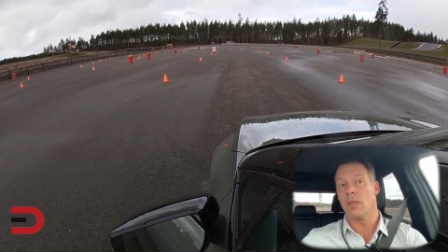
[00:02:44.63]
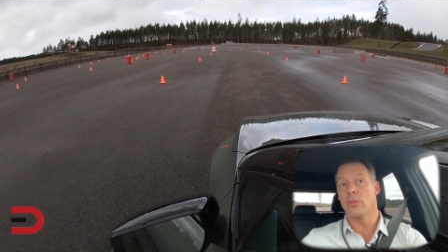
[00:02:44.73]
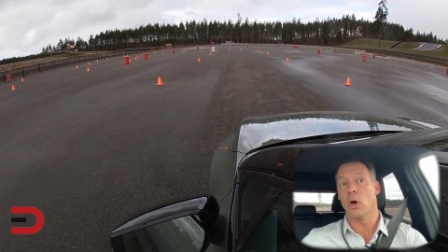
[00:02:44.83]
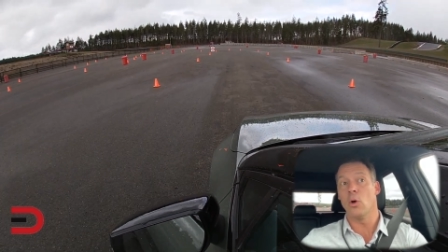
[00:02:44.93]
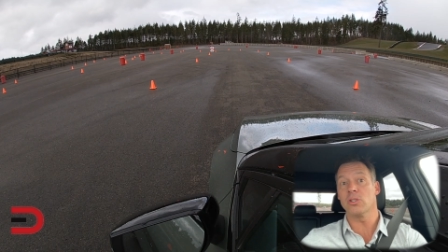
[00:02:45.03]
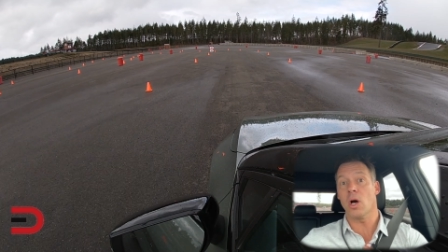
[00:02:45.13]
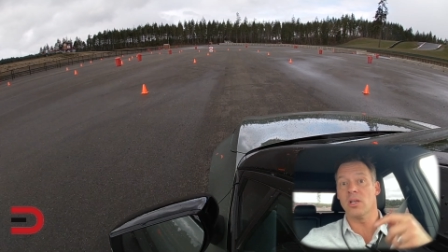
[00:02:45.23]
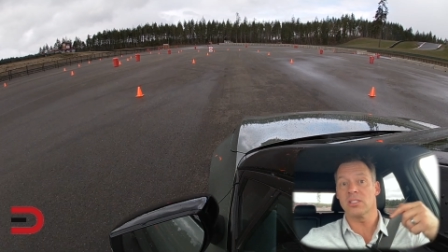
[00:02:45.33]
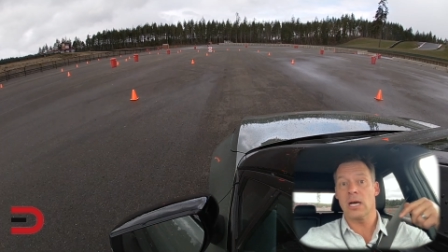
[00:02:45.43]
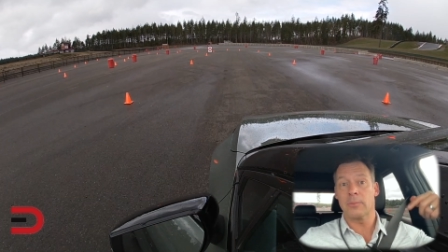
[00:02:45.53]
Those all
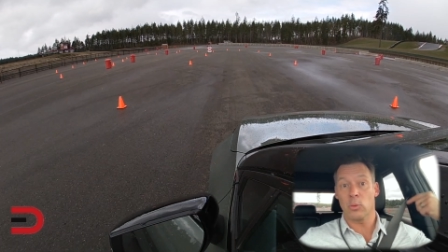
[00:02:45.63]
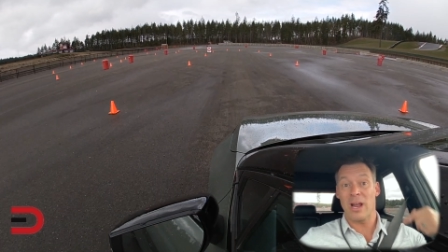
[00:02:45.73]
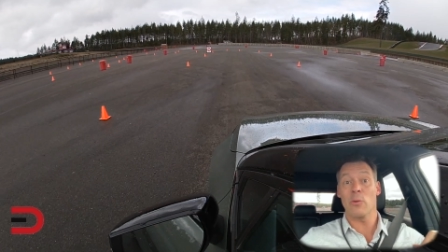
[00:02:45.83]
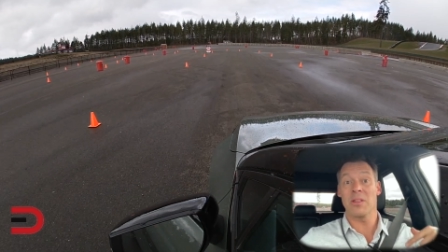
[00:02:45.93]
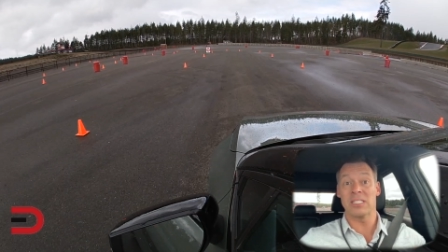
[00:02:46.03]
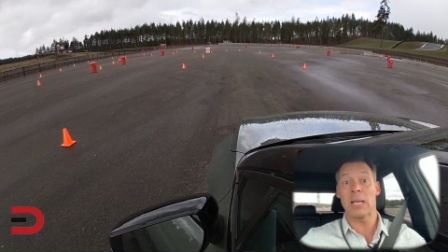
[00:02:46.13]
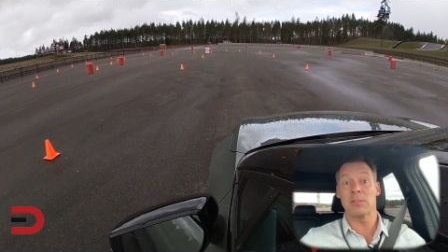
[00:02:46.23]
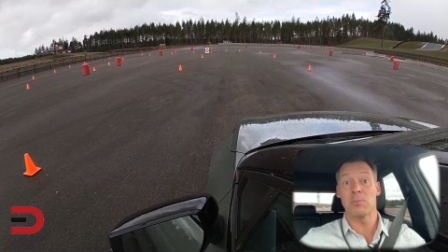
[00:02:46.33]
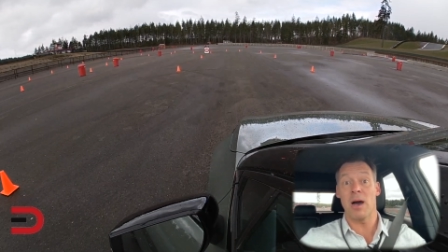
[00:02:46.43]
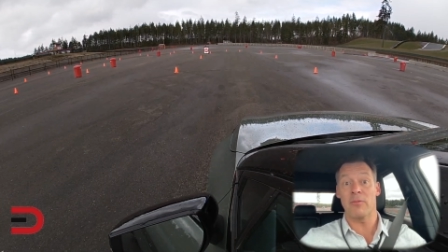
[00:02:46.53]
stopped right around the same
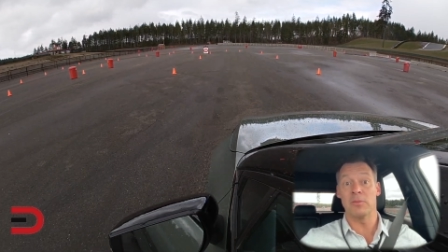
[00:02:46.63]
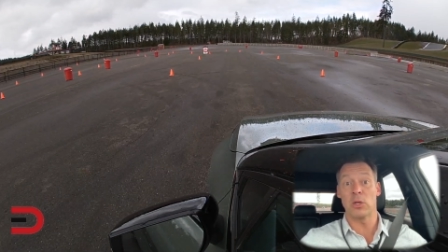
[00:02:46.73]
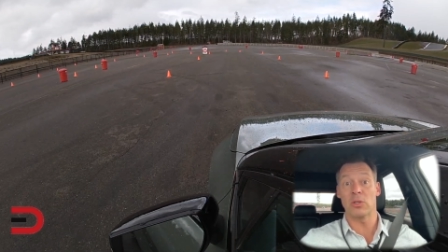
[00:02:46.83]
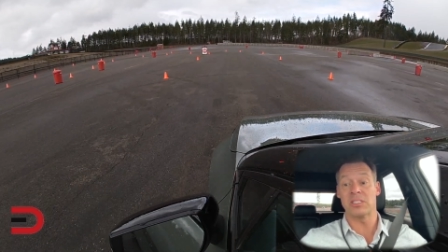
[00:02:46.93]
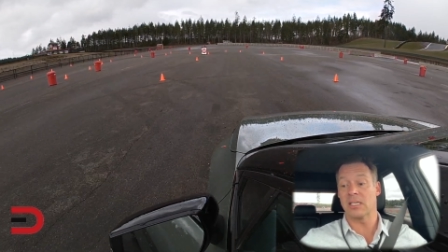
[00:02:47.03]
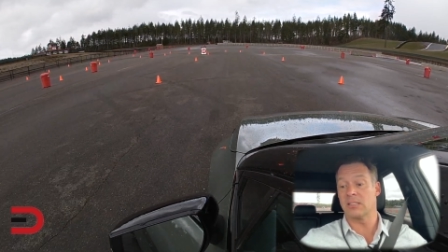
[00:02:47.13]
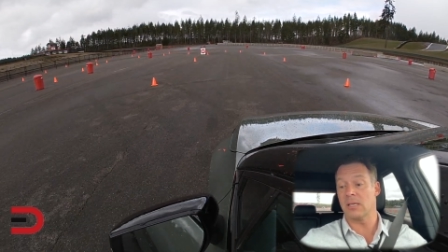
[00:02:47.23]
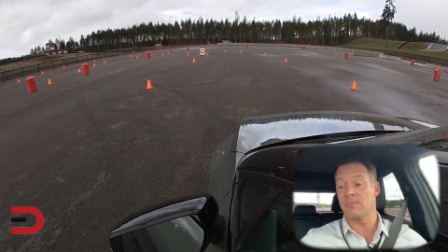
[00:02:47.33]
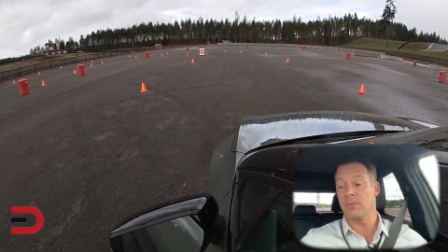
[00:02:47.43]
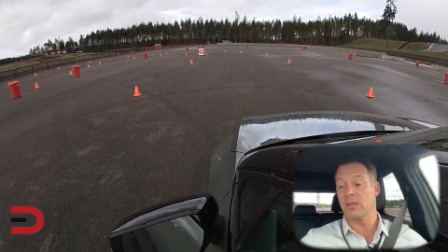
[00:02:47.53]
spot from 0 to 60.